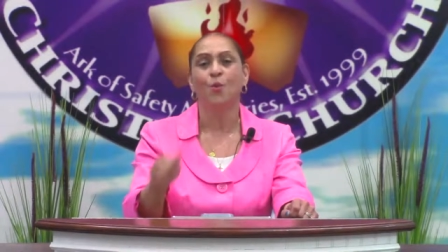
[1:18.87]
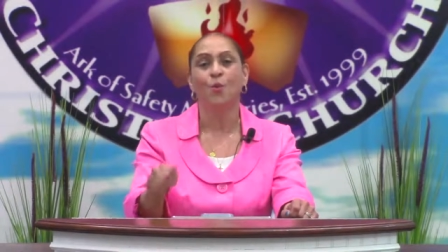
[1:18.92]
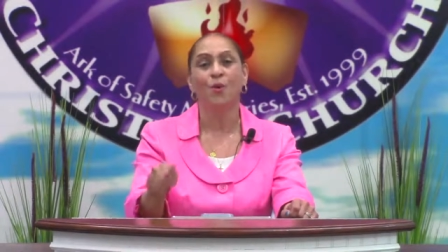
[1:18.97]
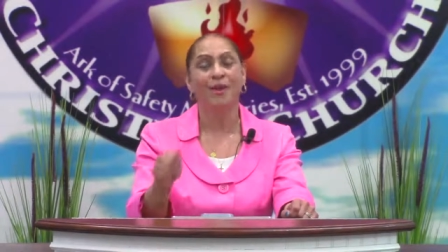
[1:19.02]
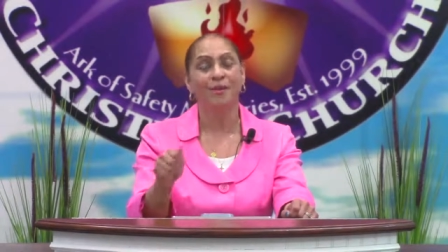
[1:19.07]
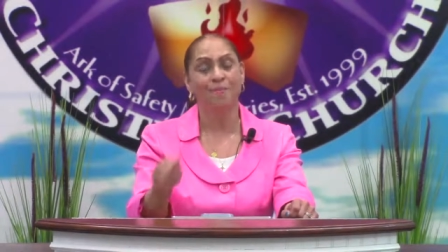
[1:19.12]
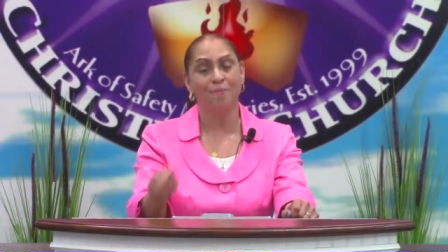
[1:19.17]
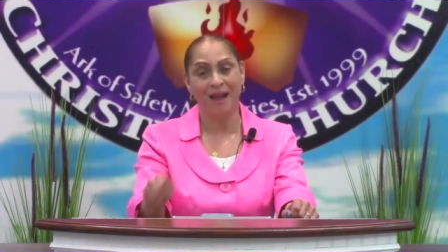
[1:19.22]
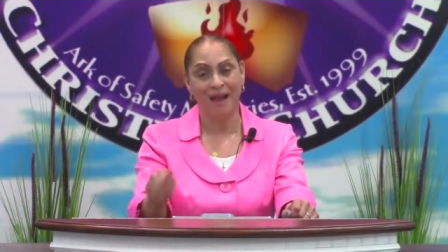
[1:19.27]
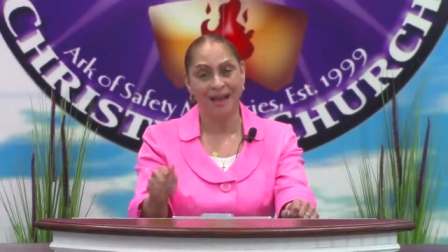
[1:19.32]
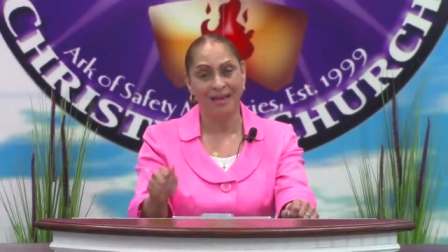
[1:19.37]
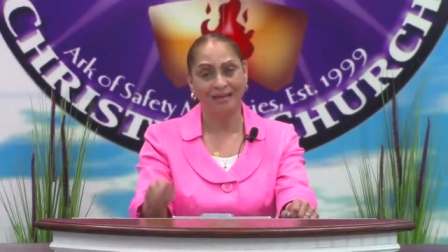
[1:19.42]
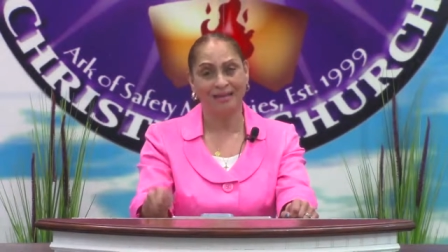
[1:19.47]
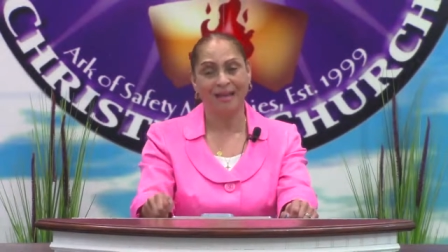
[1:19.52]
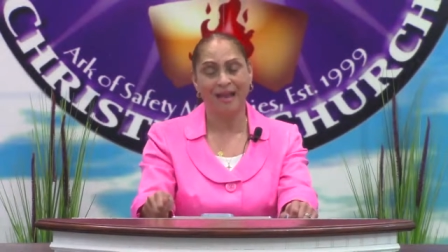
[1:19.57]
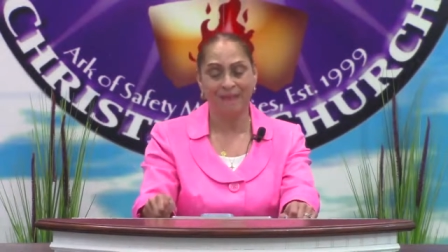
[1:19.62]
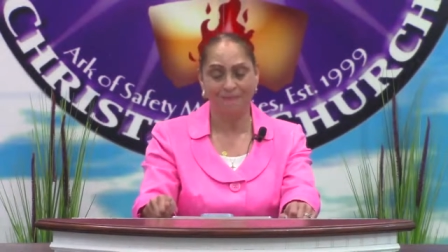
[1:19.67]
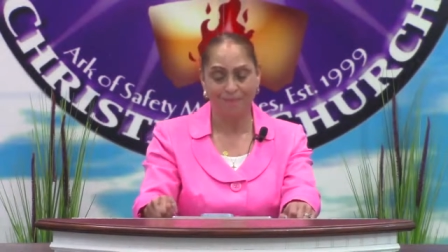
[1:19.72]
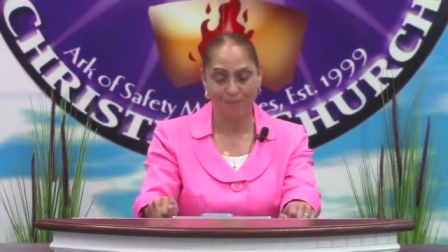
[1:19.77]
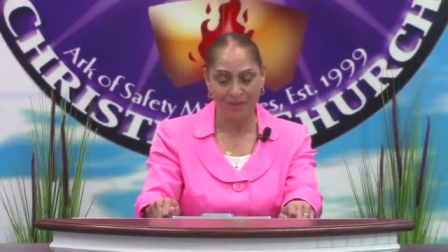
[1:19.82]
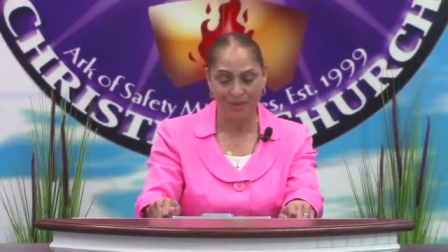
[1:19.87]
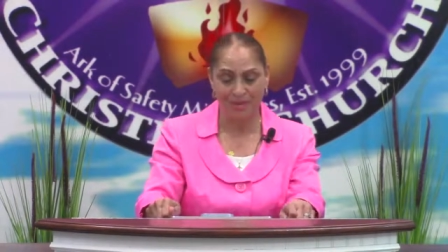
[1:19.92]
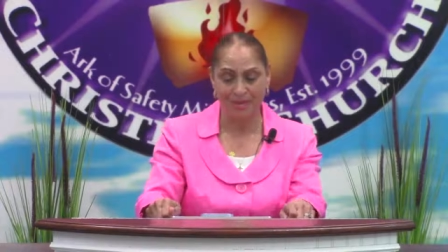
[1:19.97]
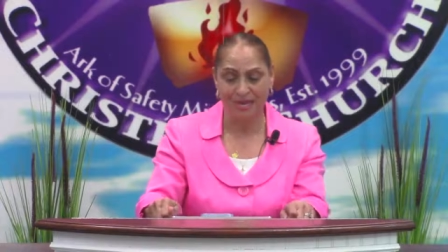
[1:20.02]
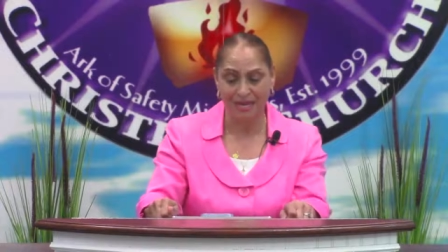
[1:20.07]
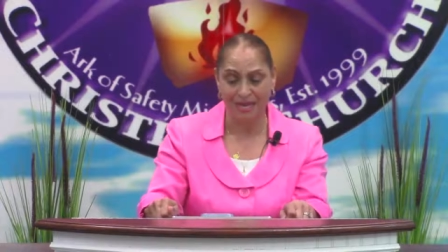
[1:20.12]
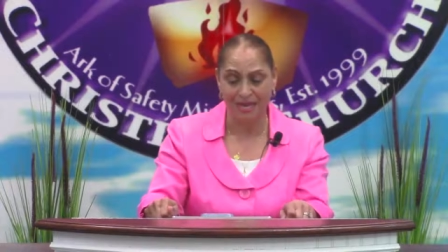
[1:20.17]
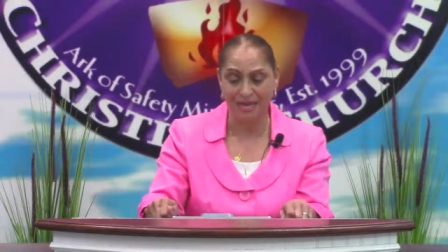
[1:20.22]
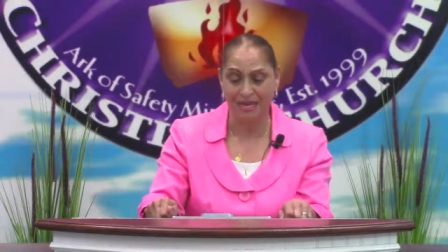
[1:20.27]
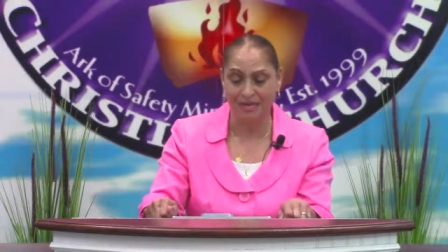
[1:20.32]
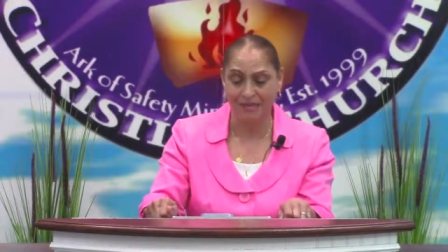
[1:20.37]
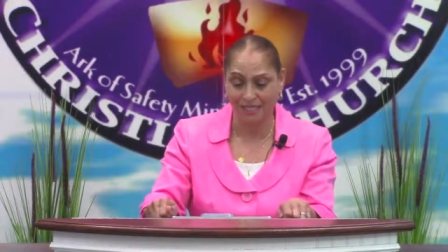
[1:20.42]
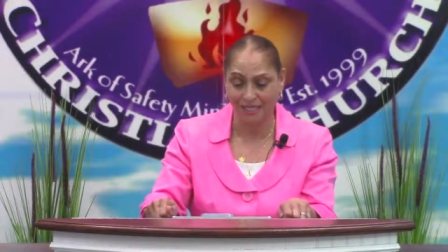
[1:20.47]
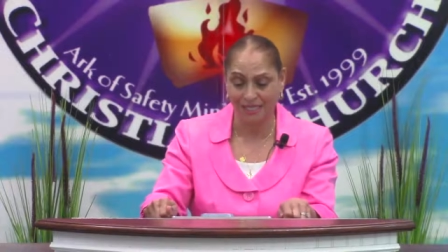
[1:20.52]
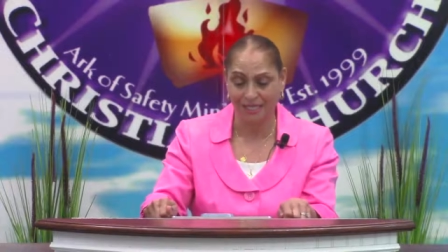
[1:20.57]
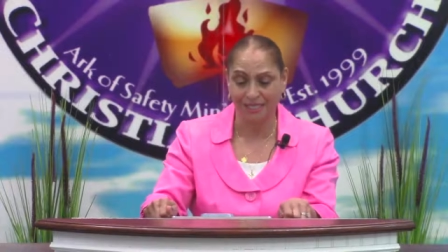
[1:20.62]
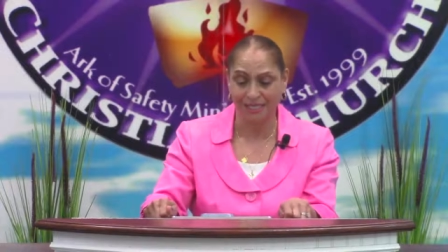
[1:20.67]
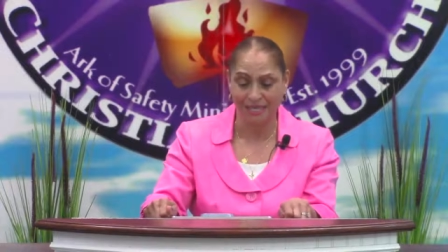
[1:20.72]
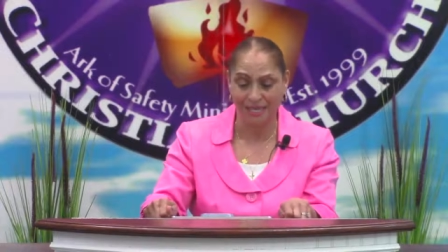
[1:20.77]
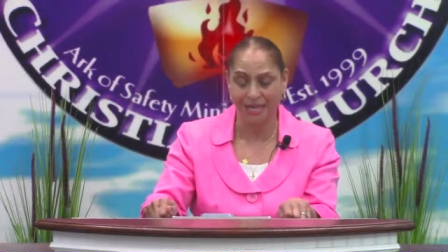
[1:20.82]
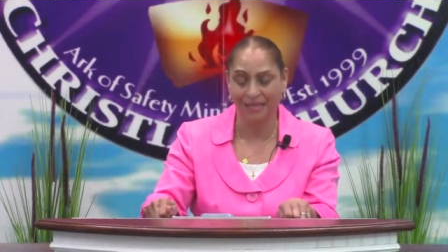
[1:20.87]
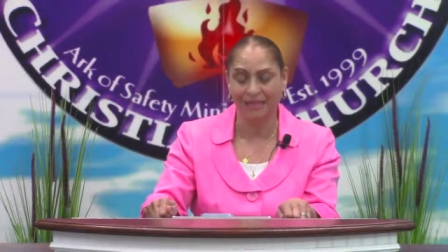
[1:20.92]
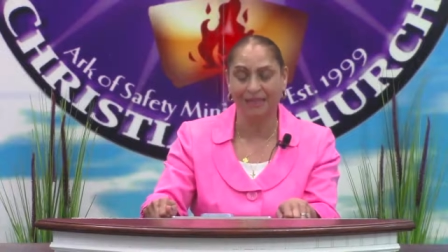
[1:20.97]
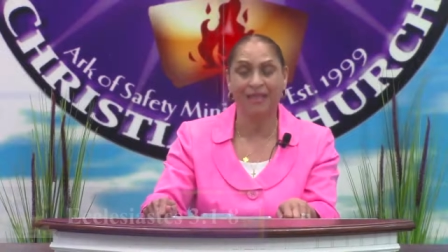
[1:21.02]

we might not be here today,